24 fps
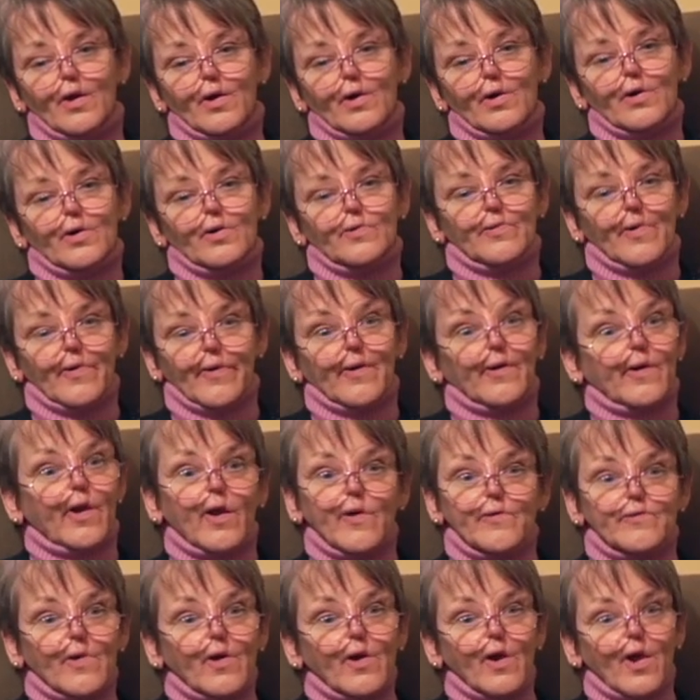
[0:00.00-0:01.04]
whether
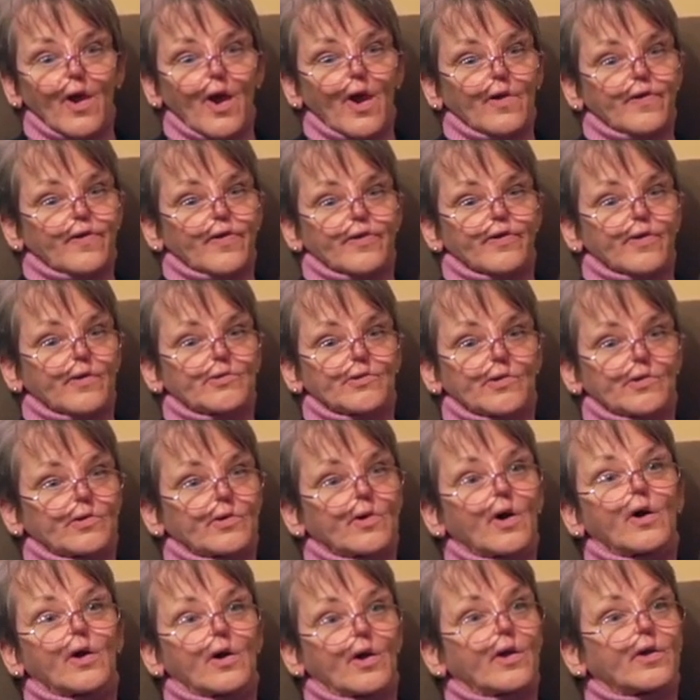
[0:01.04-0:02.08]
he realizes it or
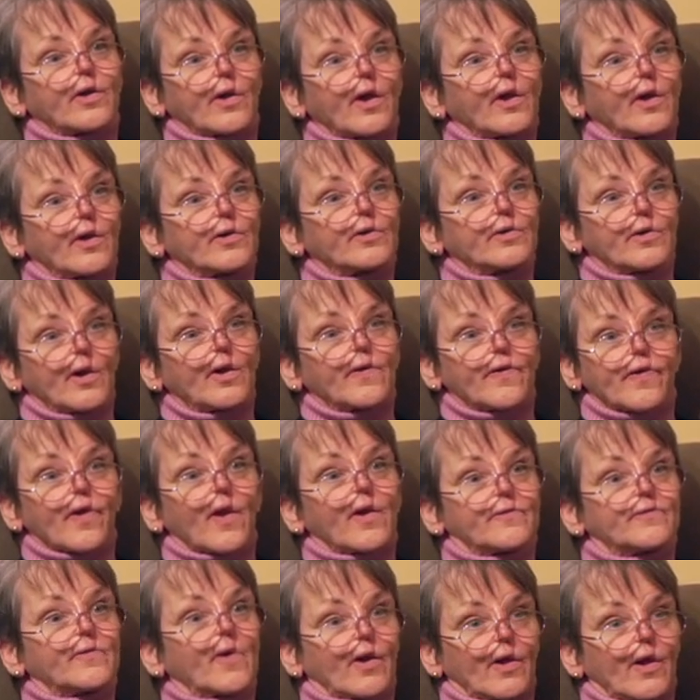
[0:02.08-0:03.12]
not, he
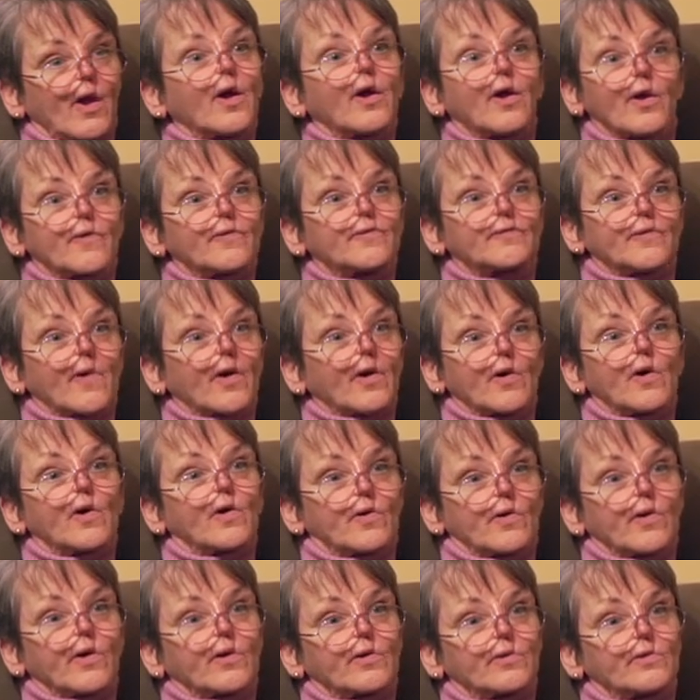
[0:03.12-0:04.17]
saved my life by
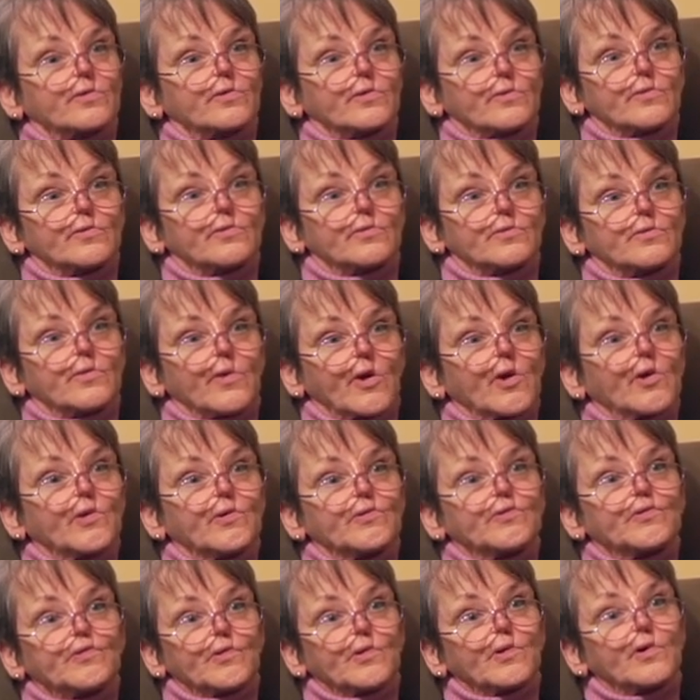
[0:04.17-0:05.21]
calling, you
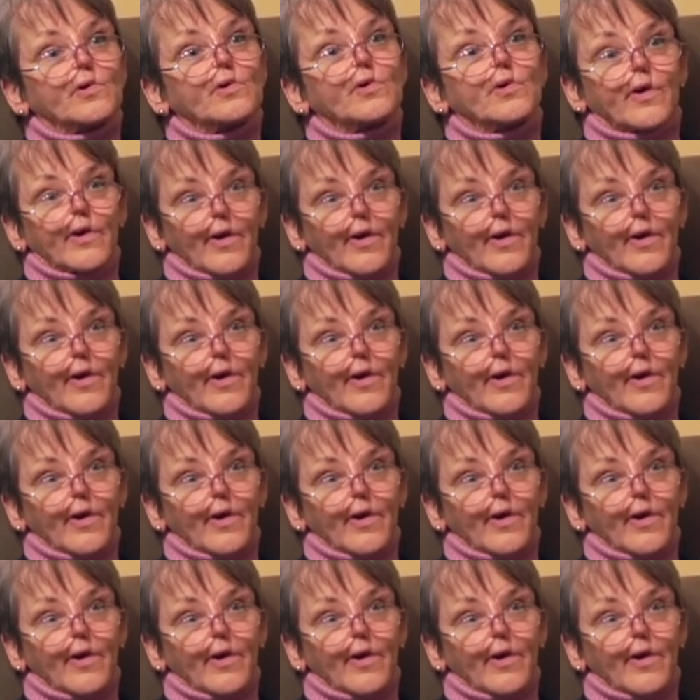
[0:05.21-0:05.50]
know, for,